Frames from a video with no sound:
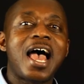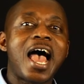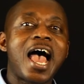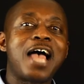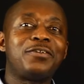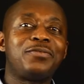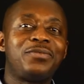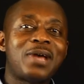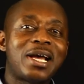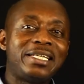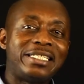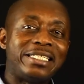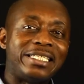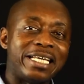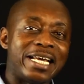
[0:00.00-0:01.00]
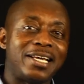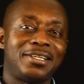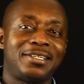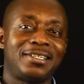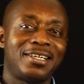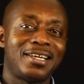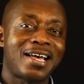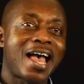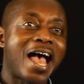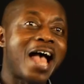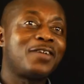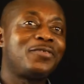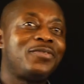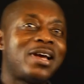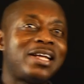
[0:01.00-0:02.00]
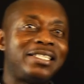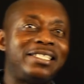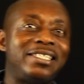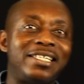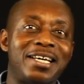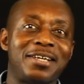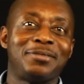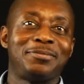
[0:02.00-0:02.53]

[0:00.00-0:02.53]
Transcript: Adwadie. Adwadie.